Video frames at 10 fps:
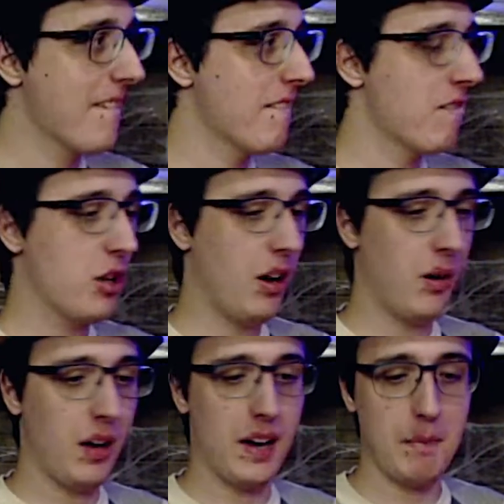So,
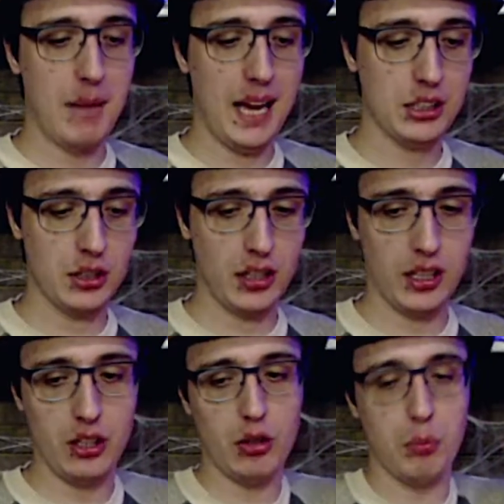actually,
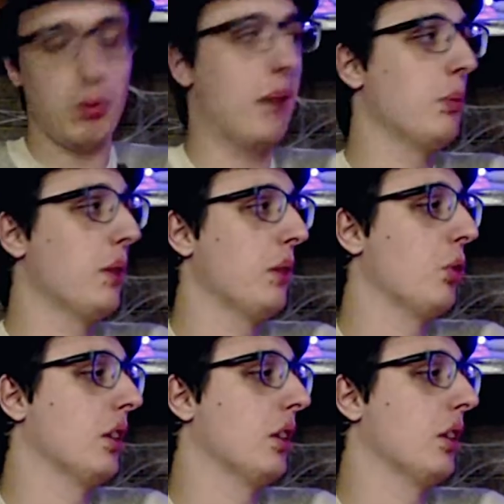he should probably roll